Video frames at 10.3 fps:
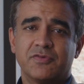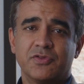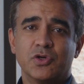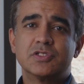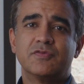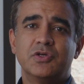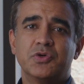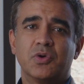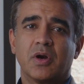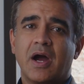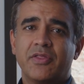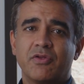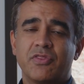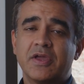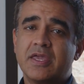for those of you who are
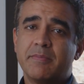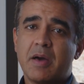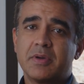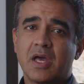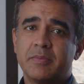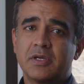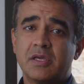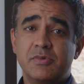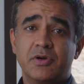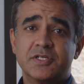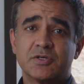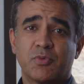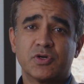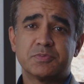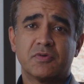either thinking about becoming community
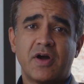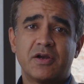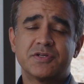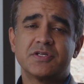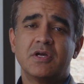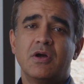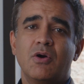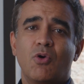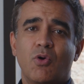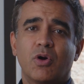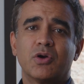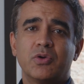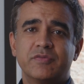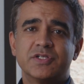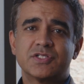supports providers or
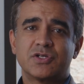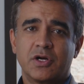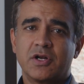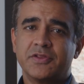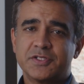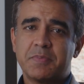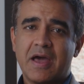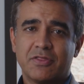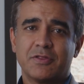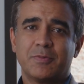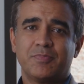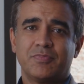who have just started on this path.